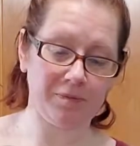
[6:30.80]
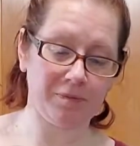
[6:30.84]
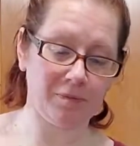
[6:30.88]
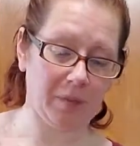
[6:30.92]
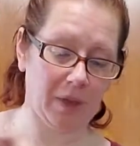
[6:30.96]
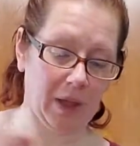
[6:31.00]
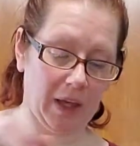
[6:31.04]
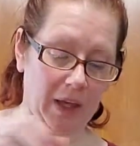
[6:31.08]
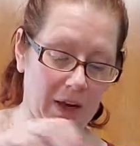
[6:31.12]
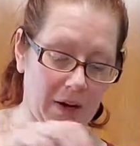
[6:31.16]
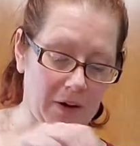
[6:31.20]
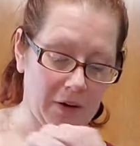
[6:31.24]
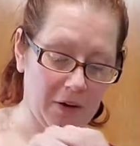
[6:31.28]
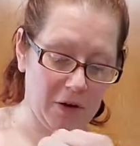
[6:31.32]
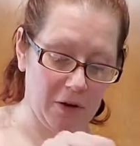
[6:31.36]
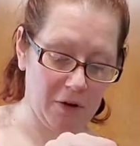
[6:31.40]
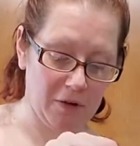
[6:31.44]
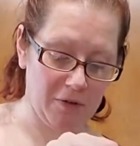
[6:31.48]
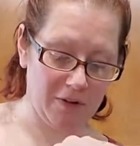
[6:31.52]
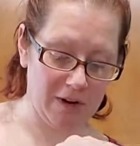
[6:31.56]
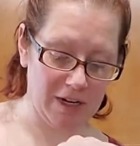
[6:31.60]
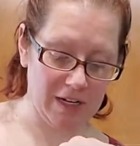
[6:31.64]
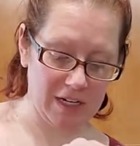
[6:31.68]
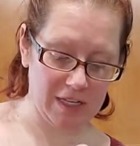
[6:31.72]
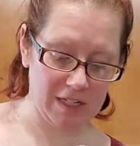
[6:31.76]
I don't know if
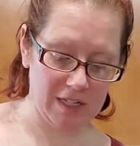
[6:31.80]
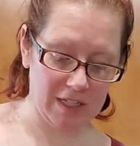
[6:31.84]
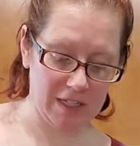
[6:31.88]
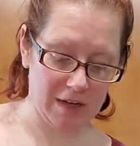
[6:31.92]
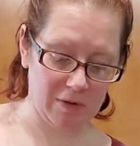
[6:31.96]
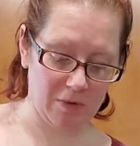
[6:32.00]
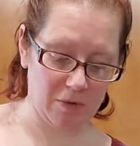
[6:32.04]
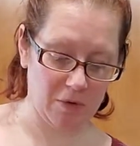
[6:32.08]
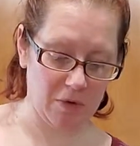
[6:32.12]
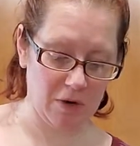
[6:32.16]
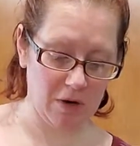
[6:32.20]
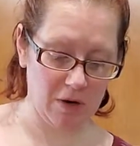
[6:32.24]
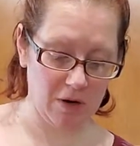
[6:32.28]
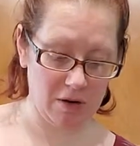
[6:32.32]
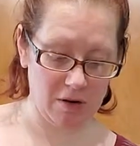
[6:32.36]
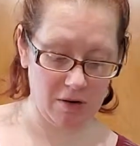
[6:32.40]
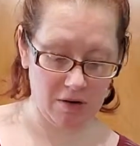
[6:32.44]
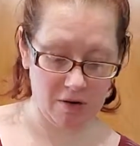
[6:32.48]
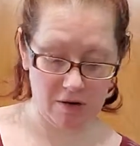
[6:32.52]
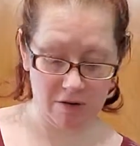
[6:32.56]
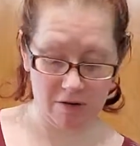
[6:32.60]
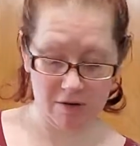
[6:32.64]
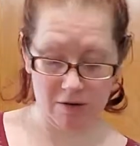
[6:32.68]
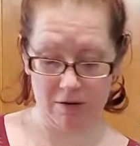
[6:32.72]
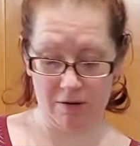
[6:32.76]
I did something
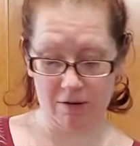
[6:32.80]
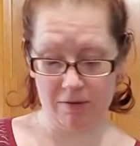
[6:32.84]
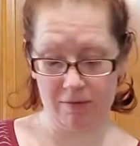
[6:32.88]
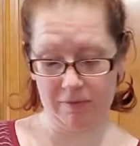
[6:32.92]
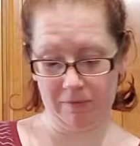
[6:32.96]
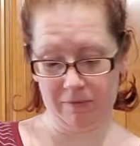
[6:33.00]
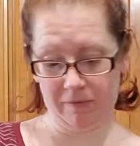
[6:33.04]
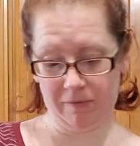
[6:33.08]
wrong.